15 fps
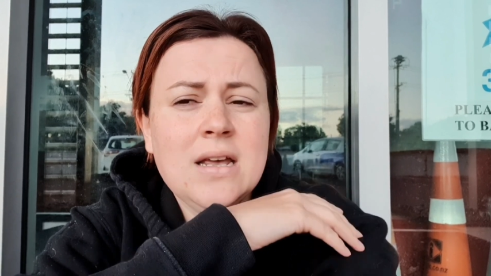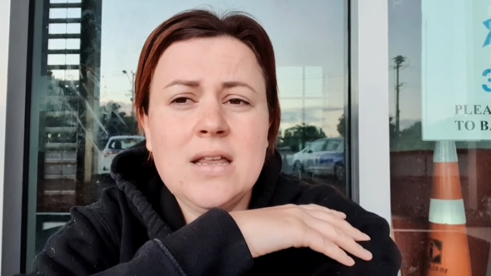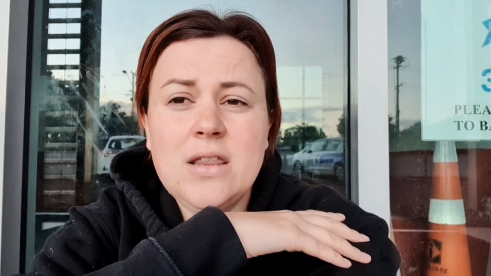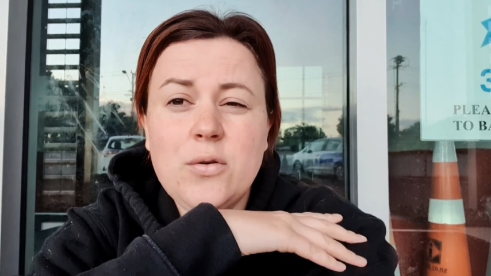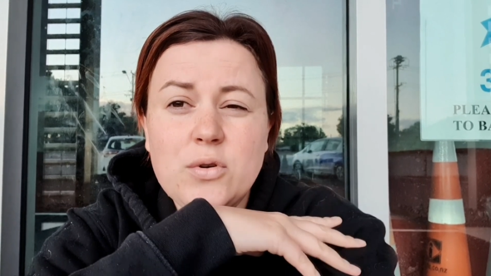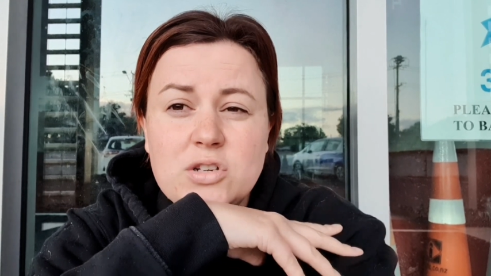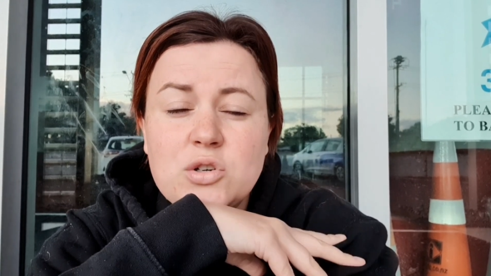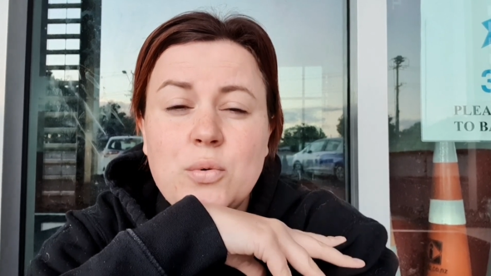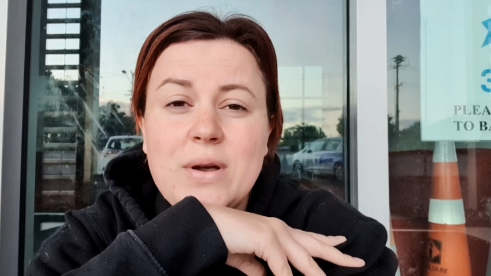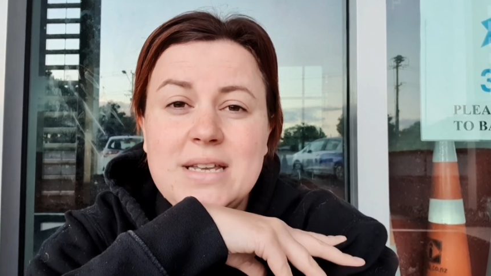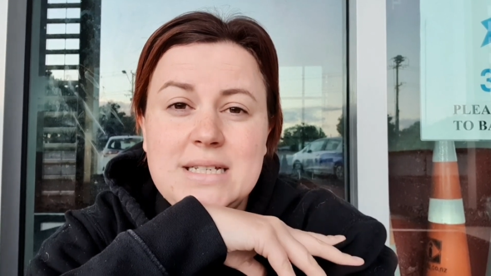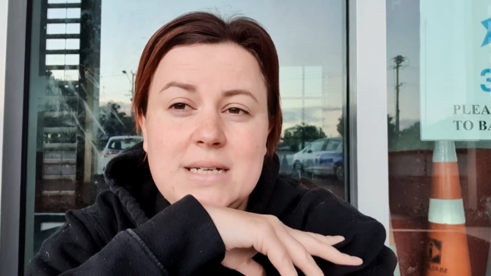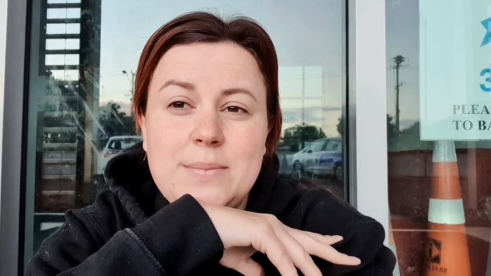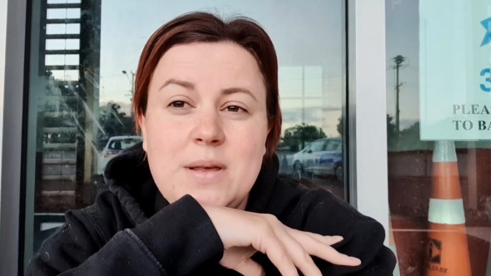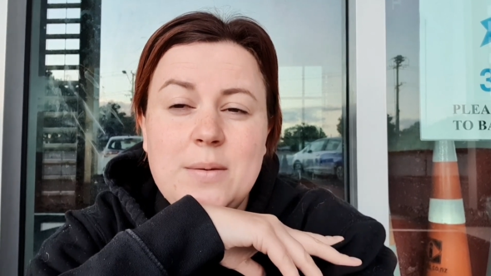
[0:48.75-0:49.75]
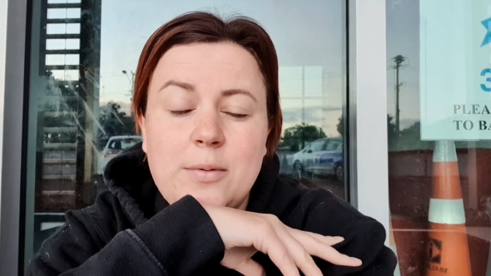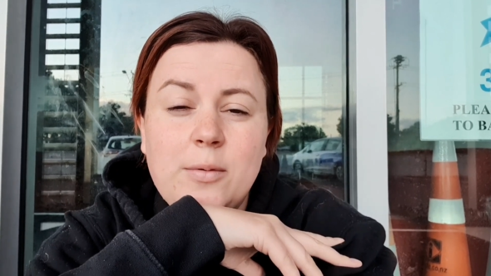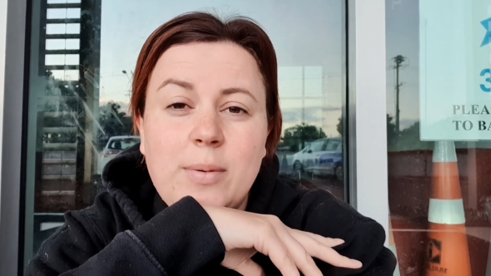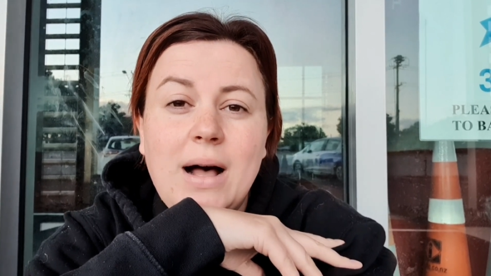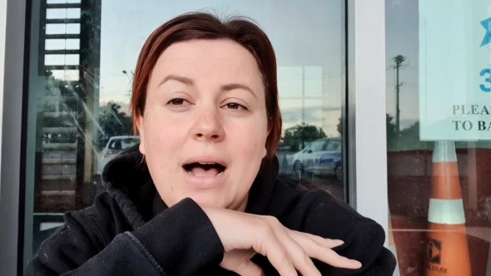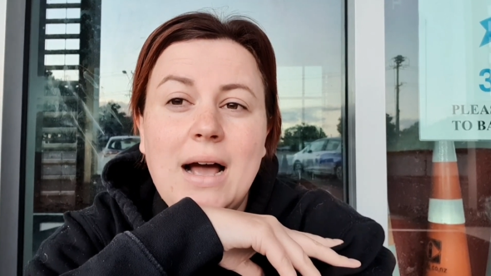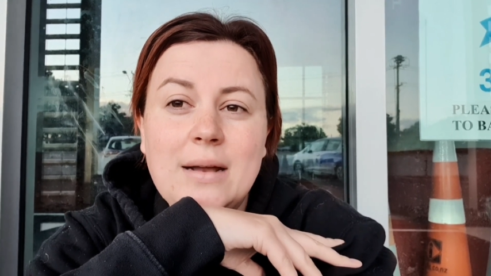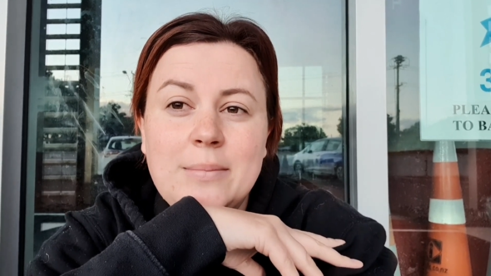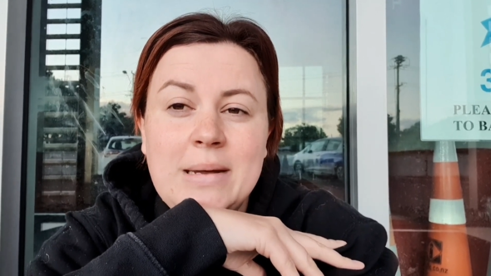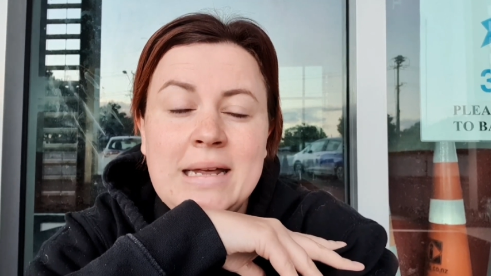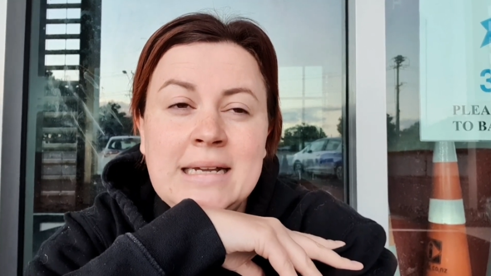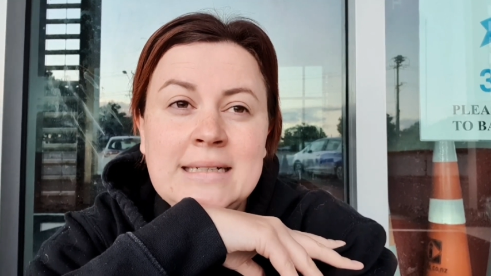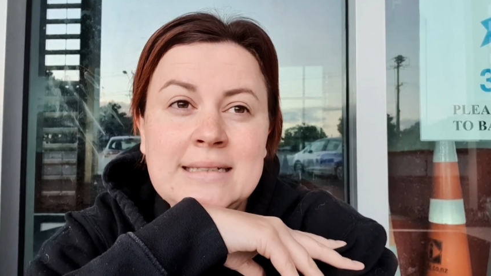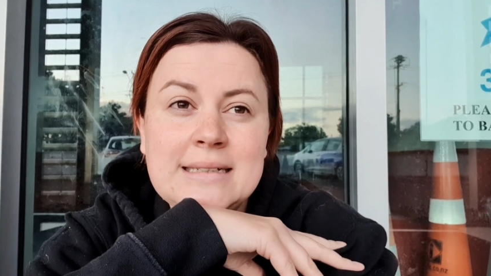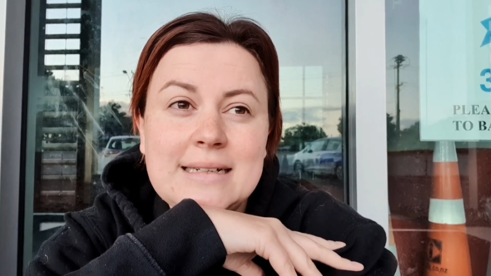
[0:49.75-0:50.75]
there were 20 people behind
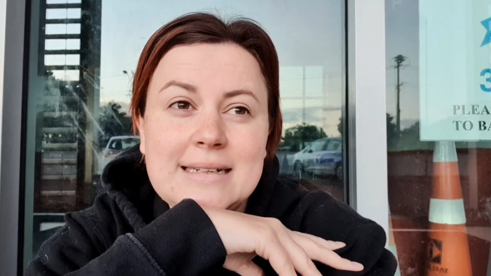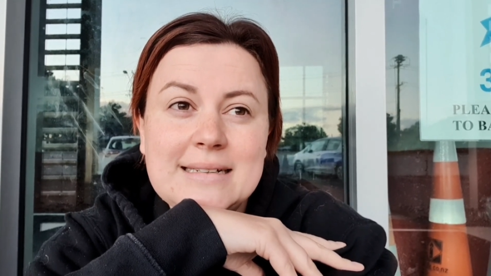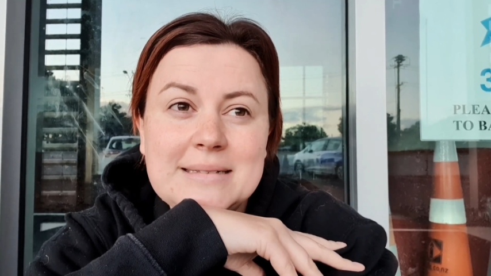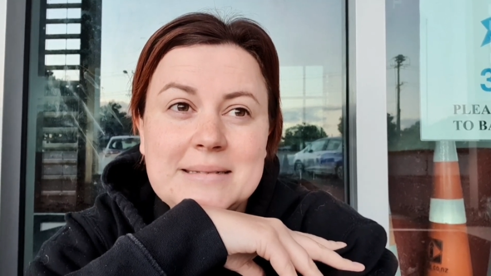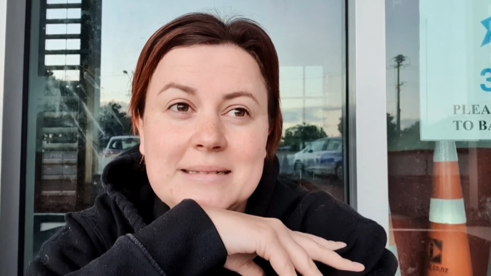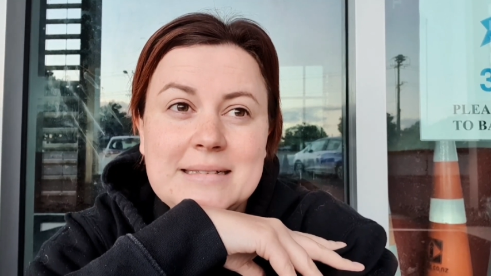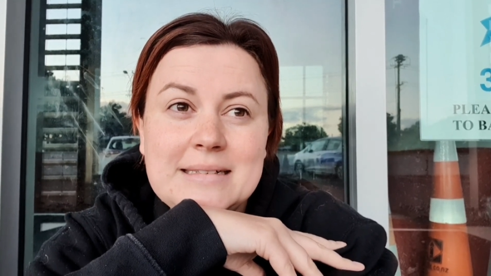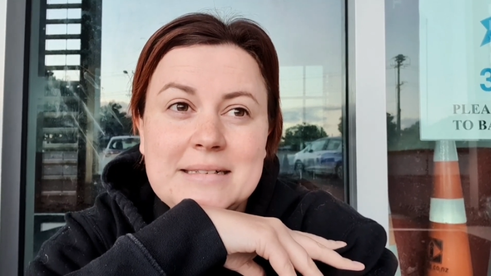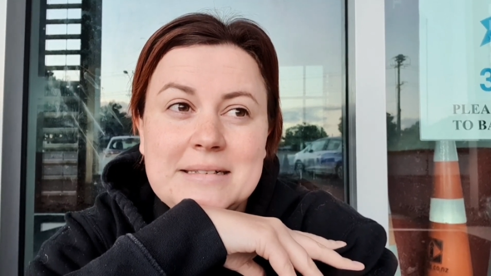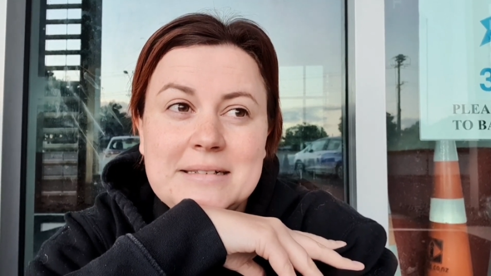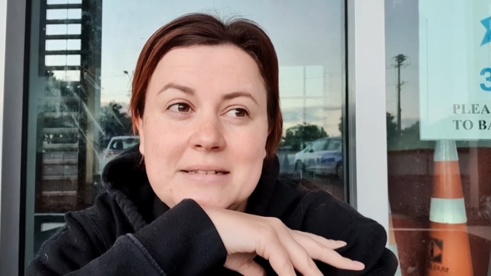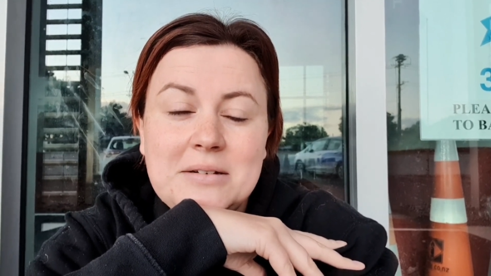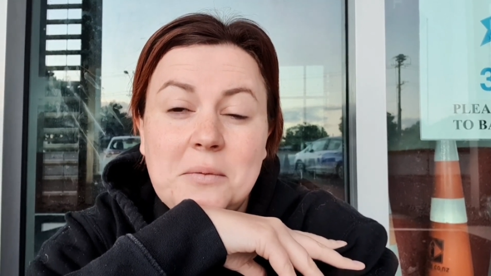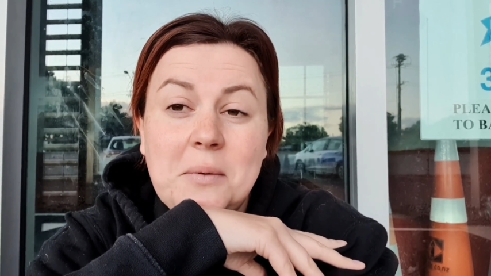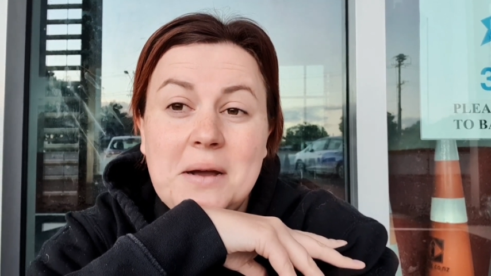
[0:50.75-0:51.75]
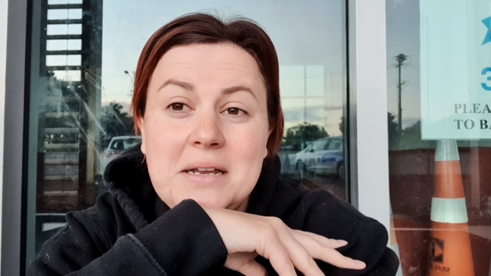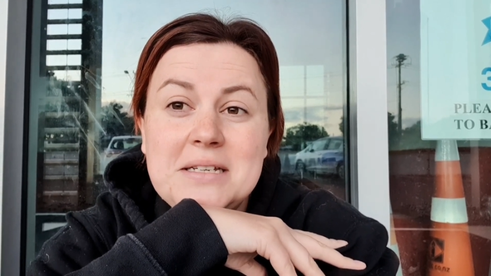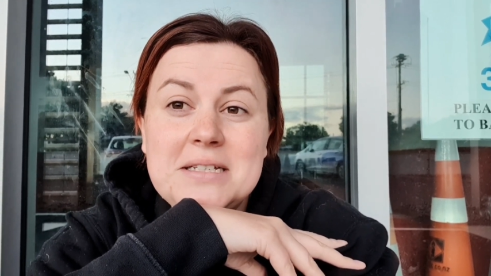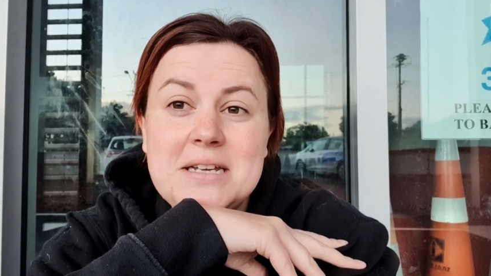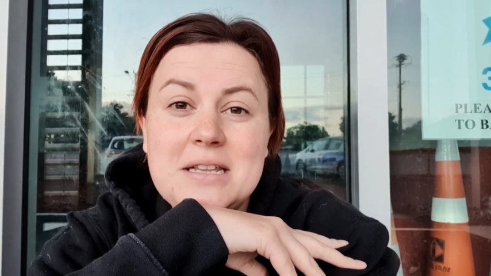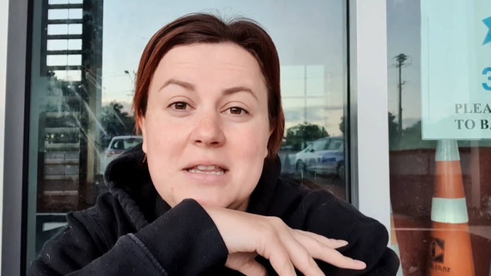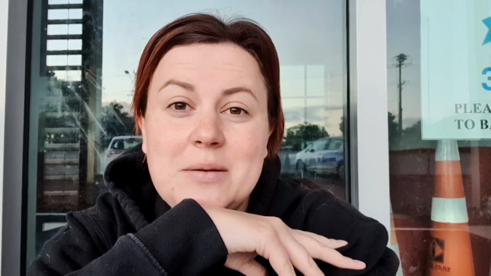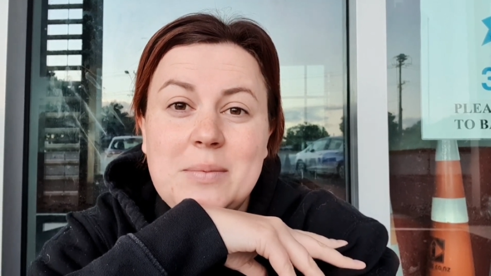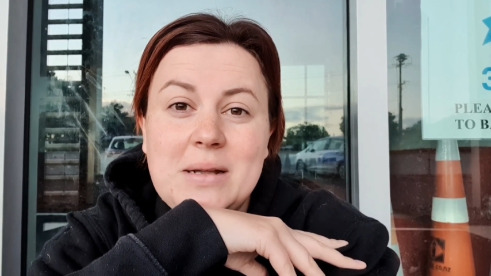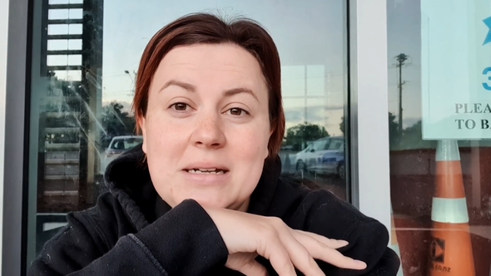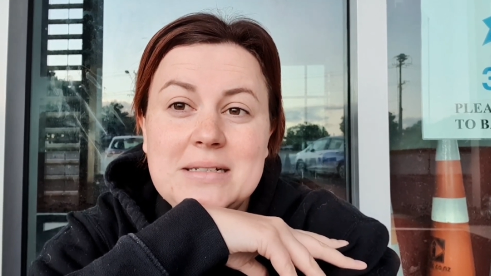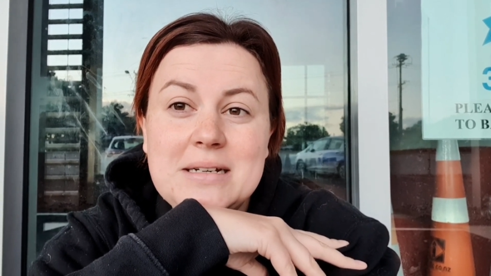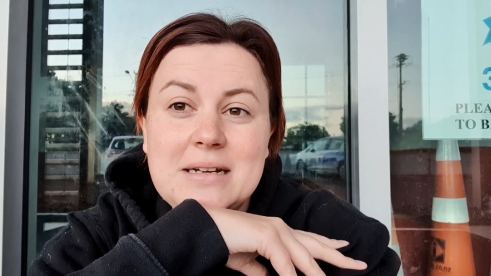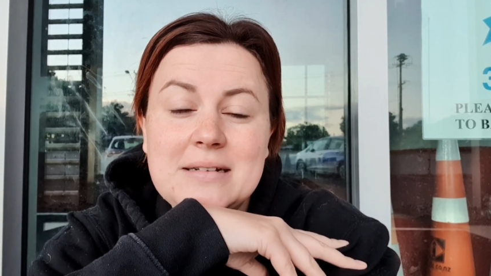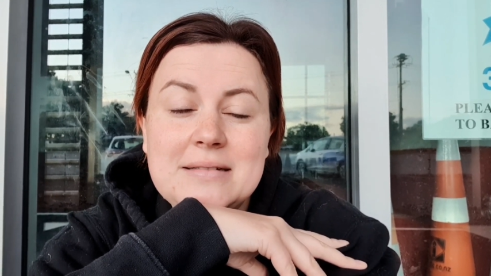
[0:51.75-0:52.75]
me waiting to get their blood
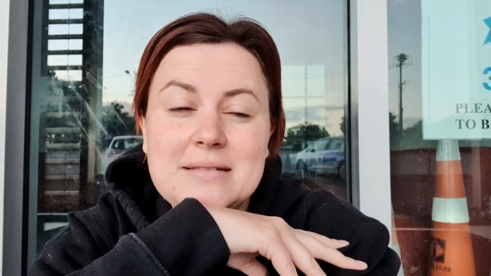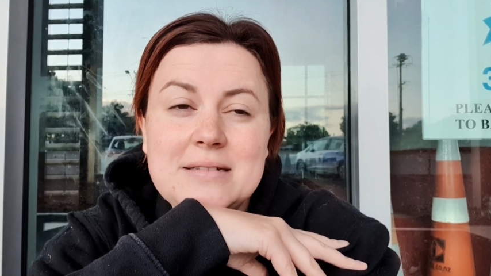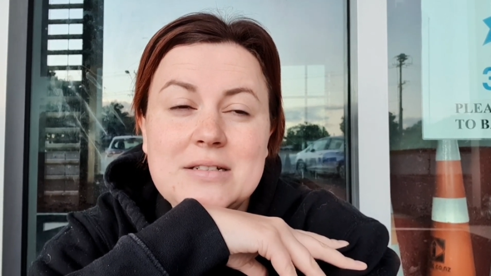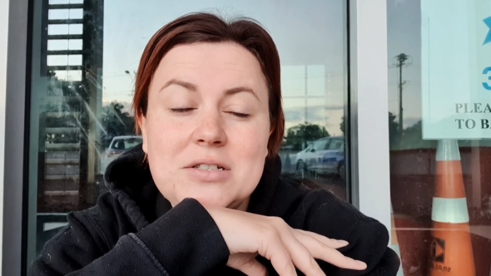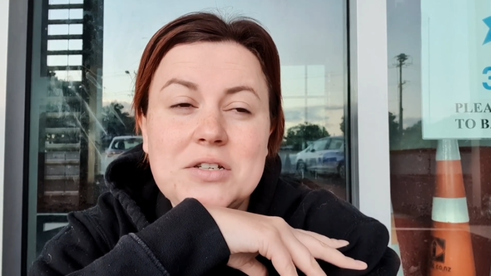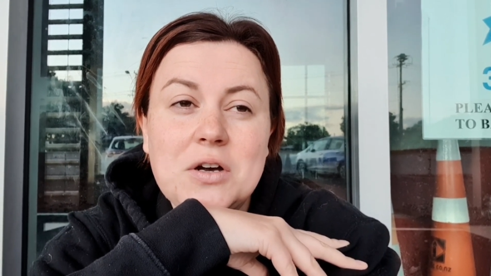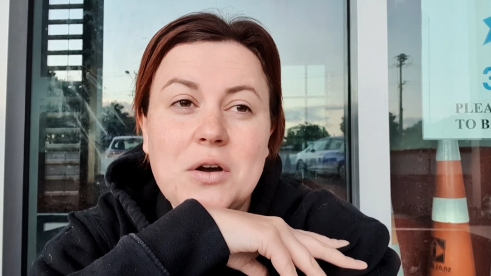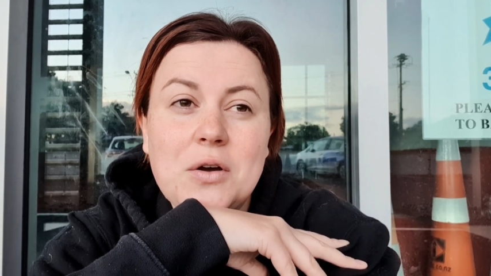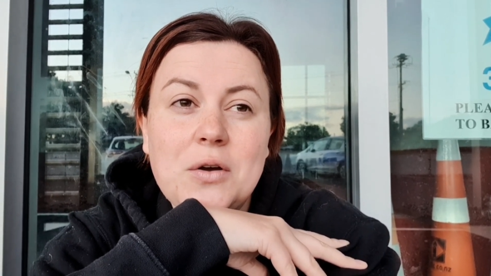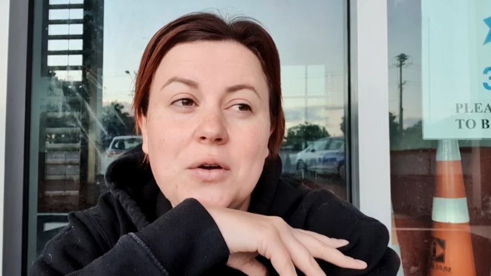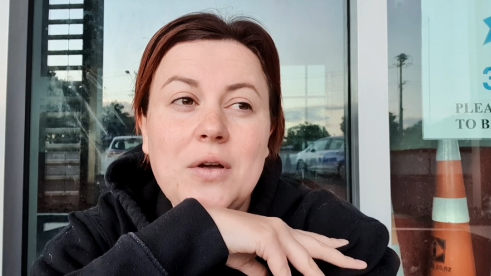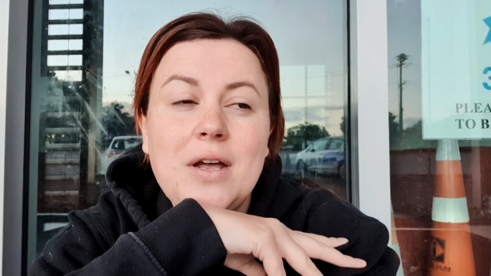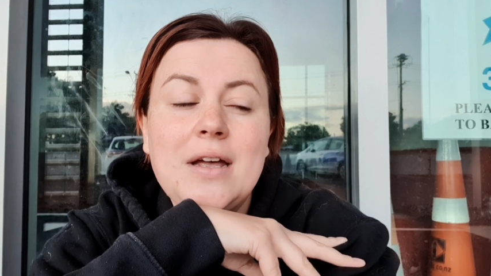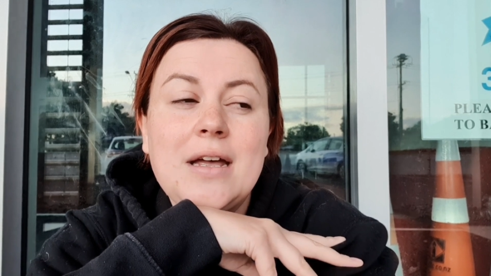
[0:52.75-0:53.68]
done. So